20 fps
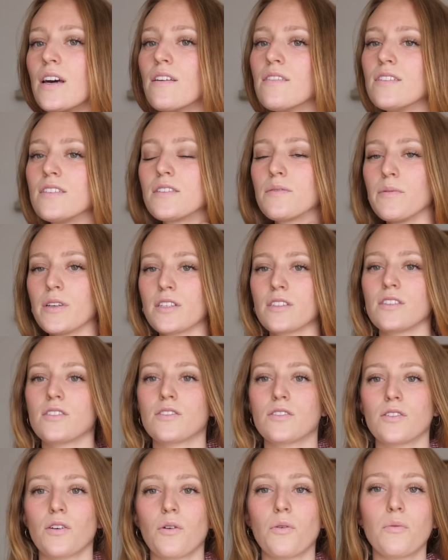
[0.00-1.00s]
how this makes it
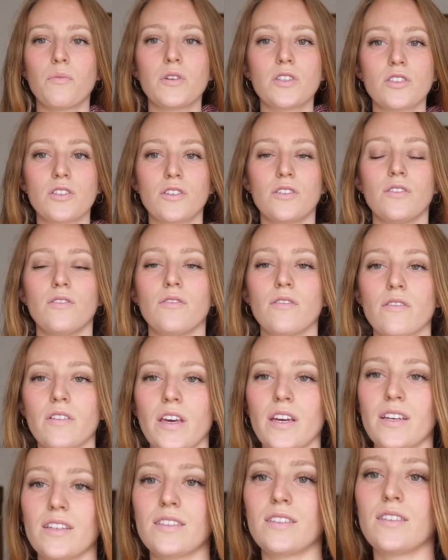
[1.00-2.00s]
so much cuter?
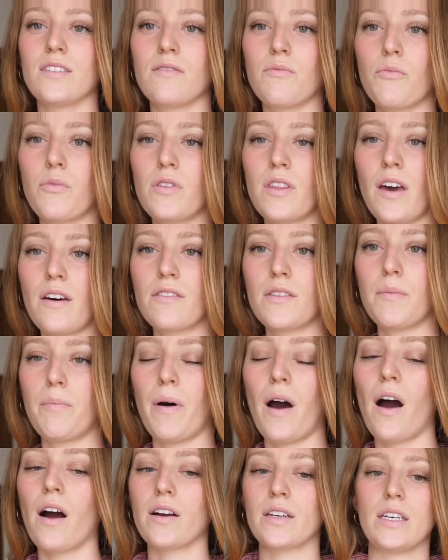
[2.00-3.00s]
Like it's without the
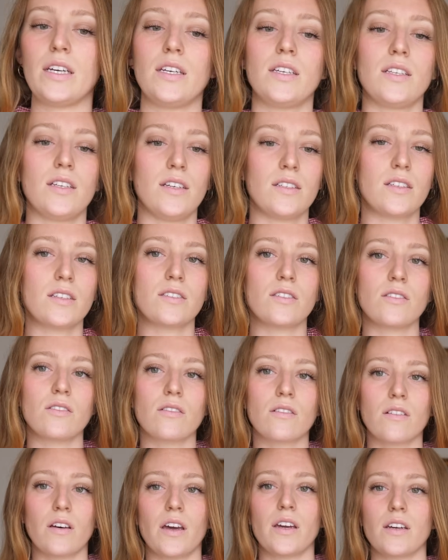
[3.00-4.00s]
pocket, it doesn't
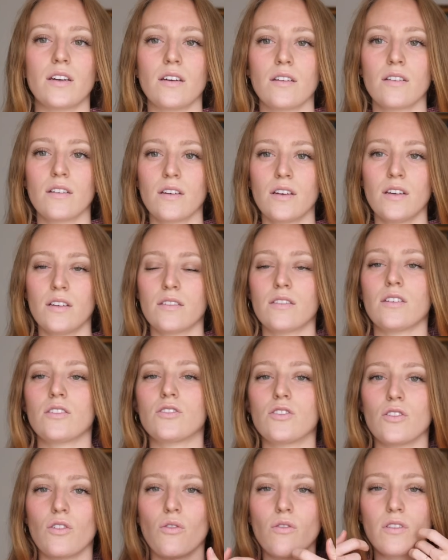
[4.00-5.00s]
look like
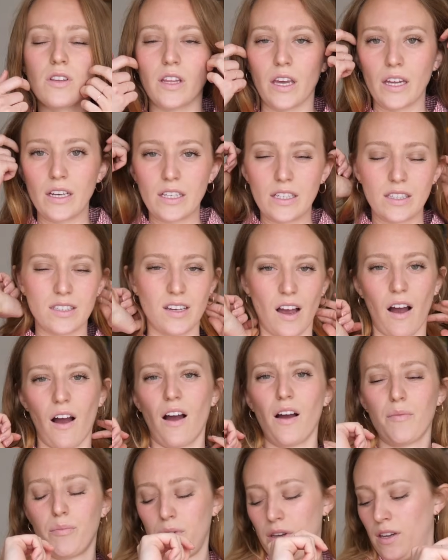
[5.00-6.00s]
such an old lady
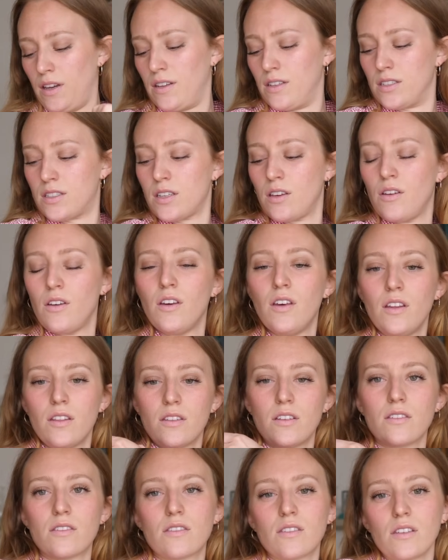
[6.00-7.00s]
top, and
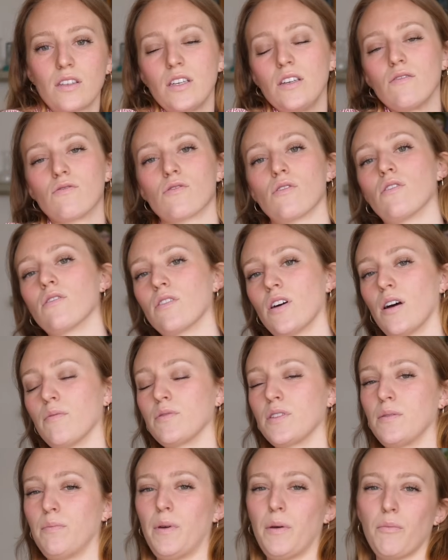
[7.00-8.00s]
the sleeves rolled up,
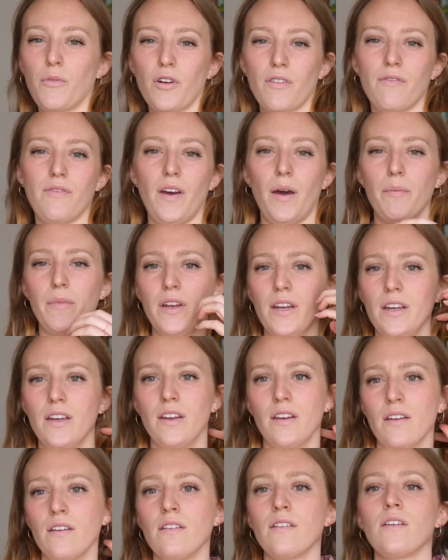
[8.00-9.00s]
it's a bit more
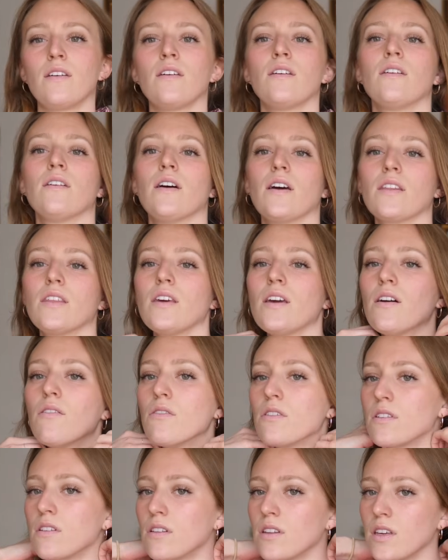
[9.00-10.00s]
feminine. I think I
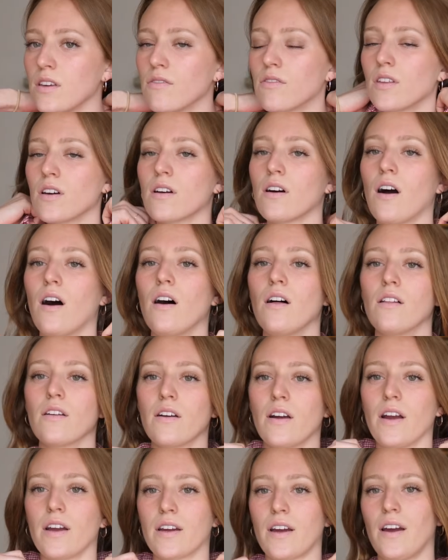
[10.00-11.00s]
want to leave the collar,
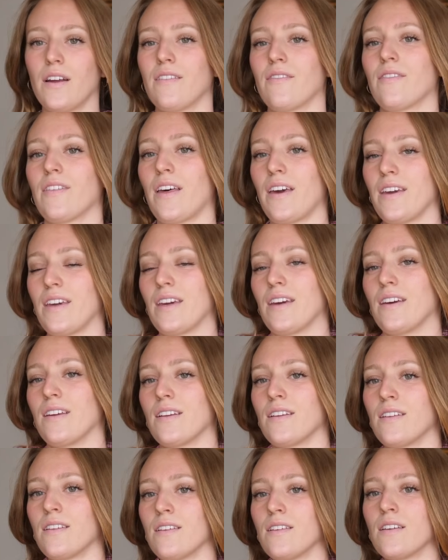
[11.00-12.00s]
I kind of like it,
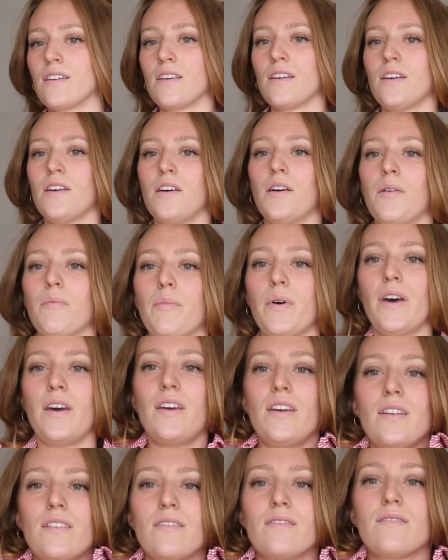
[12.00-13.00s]

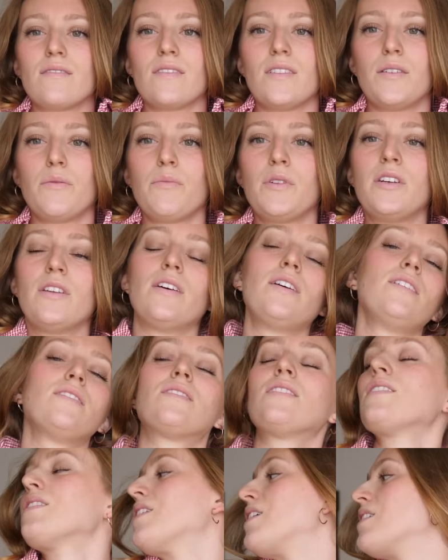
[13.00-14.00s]
but I'm realizing